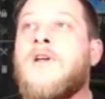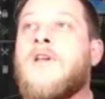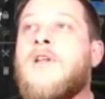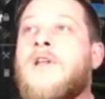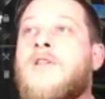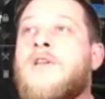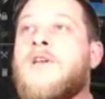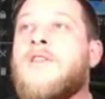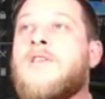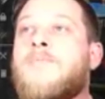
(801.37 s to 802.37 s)
Now look
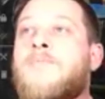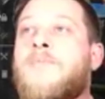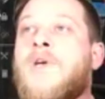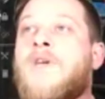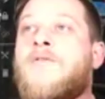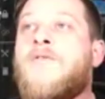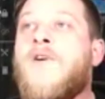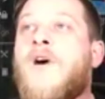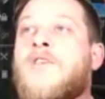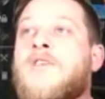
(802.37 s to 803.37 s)
at this big
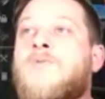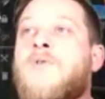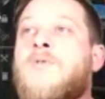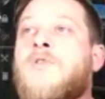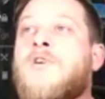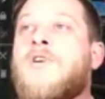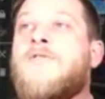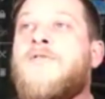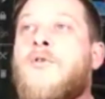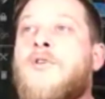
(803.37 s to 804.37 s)
fall. This is what we're looking
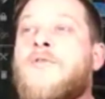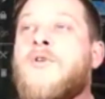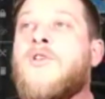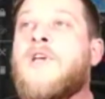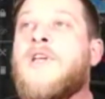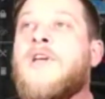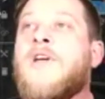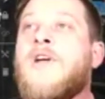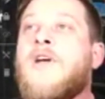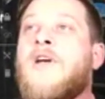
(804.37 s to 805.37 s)
for. If you're looking,
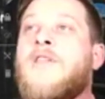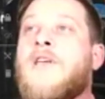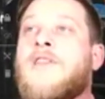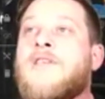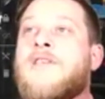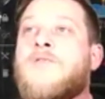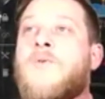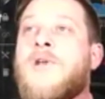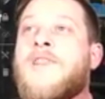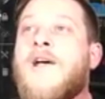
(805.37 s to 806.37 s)
like, this is
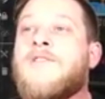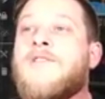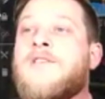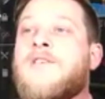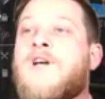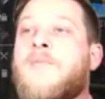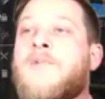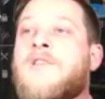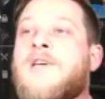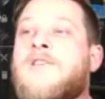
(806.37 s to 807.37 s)
20,000. This is a couple
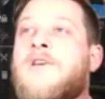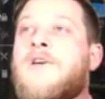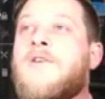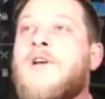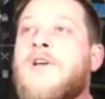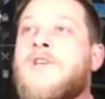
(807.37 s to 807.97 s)
days ago.